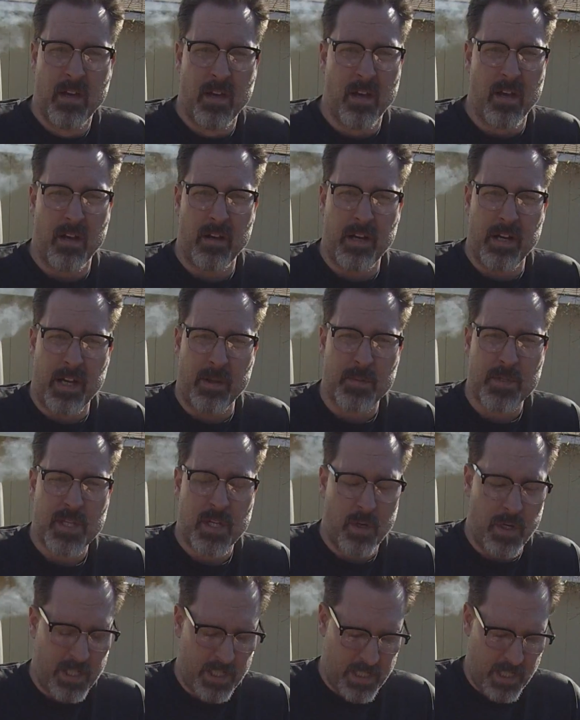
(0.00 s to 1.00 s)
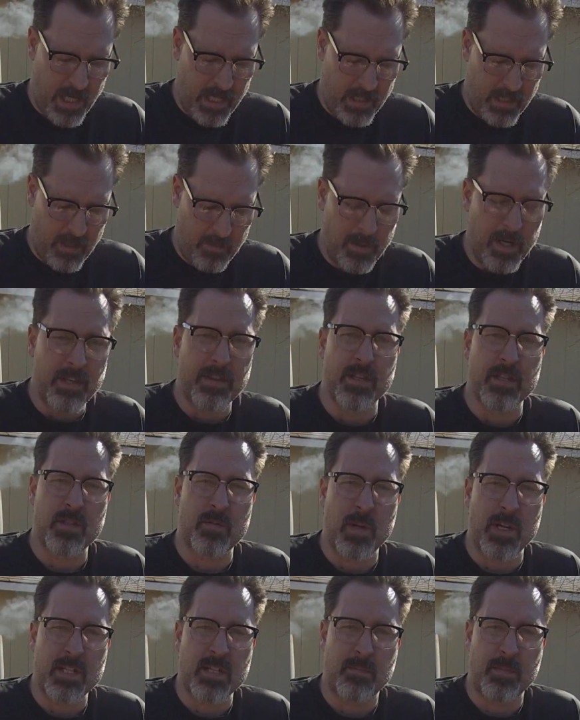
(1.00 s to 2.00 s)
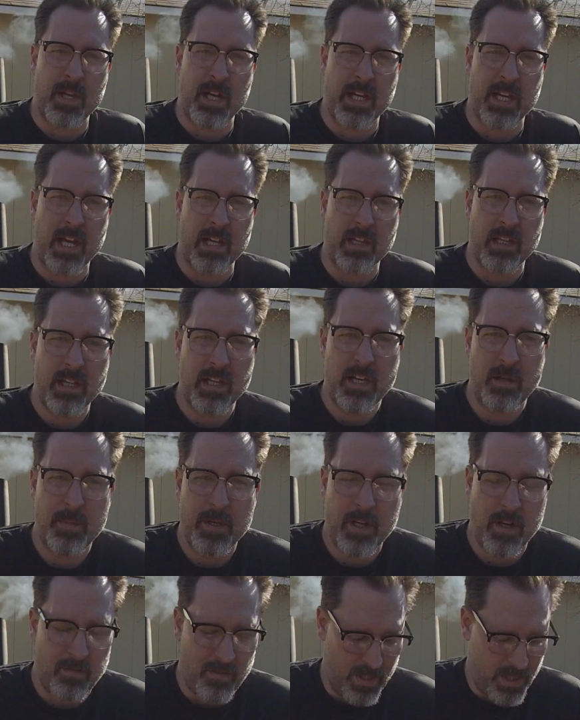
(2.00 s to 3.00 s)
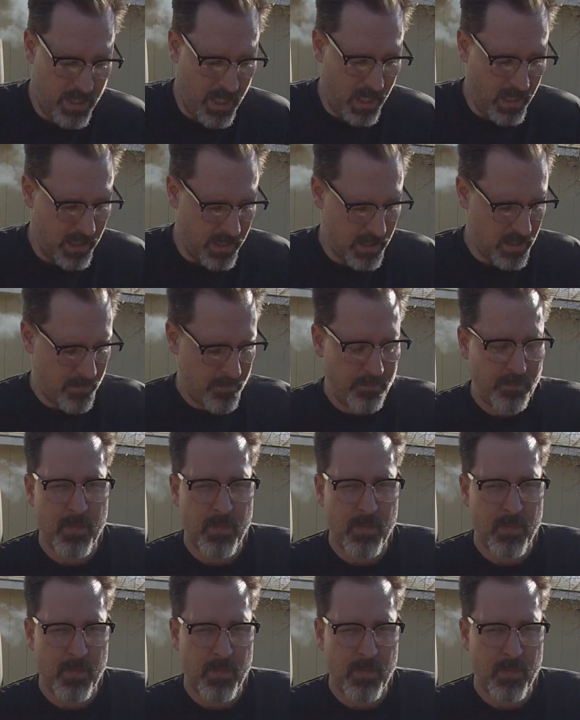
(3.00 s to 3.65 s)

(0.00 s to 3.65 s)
All right, I'm so excited about this recipe. I got a little bit overzealous.